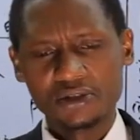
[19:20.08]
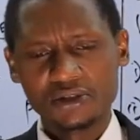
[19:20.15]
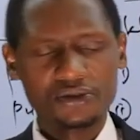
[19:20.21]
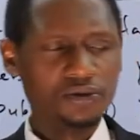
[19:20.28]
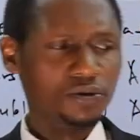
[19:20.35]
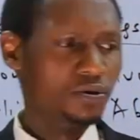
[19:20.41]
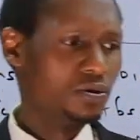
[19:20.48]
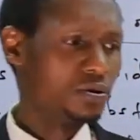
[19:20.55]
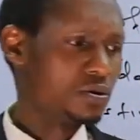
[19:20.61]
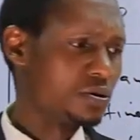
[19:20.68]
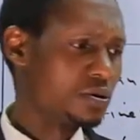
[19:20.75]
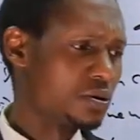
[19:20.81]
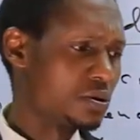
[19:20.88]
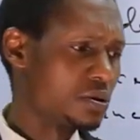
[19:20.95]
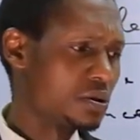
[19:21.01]
So
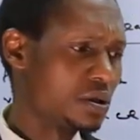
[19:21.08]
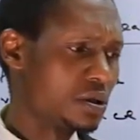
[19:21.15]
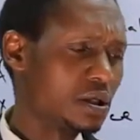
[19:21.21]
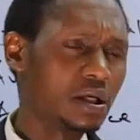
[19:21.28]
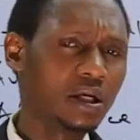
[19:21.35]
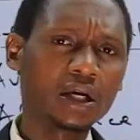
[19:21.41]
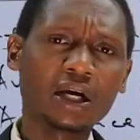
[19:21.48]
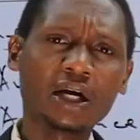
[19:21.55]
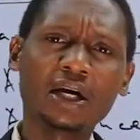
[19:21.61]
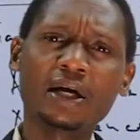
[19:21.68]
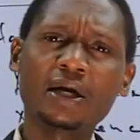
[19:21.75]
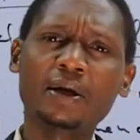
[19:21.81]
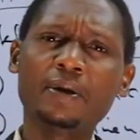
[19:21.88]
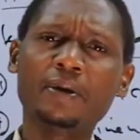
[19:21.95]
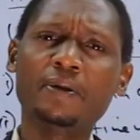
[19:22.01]

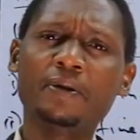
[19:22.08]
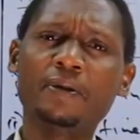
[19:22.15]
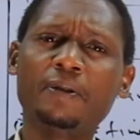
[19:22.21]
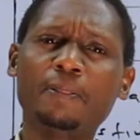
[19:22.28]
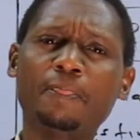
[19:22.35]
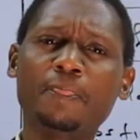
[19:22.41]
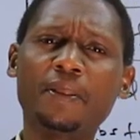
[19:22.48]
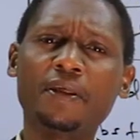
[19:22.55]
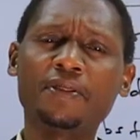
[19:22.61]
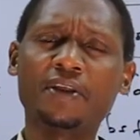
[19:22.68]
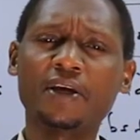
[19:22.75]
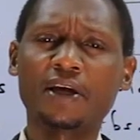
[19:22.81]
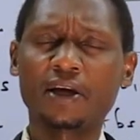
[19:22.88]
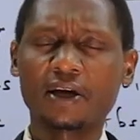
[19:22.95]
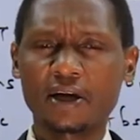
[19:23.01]

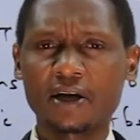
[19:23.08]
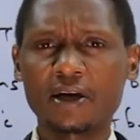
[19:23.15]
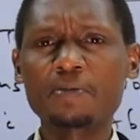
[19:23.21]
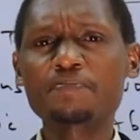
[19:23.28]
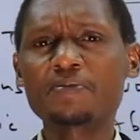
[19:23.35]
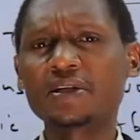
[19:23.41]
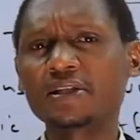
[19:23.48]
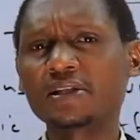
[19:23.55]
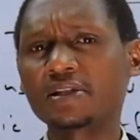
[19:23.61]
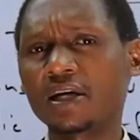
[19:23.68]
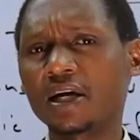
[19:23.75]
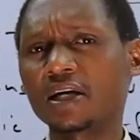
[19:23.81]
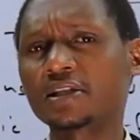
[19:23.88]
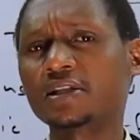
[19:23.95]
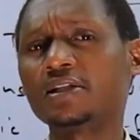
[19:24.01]
the Companies
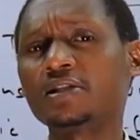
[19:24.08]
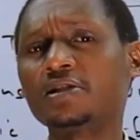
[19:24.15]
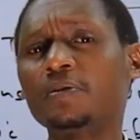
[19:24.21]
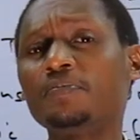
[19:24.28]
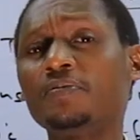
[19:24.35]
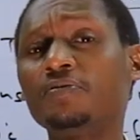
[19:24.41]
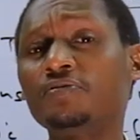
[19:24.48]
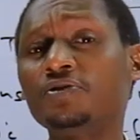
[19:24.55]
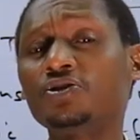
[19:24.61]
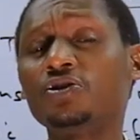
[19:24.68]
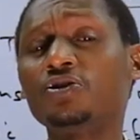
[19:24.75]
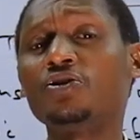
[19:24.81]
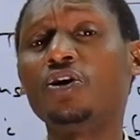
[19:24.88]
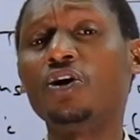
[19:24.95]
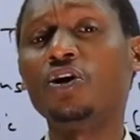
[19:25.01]
Act as a
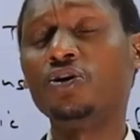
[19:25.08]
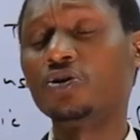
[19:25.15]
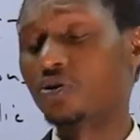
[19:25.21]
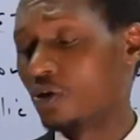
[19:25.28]
provision on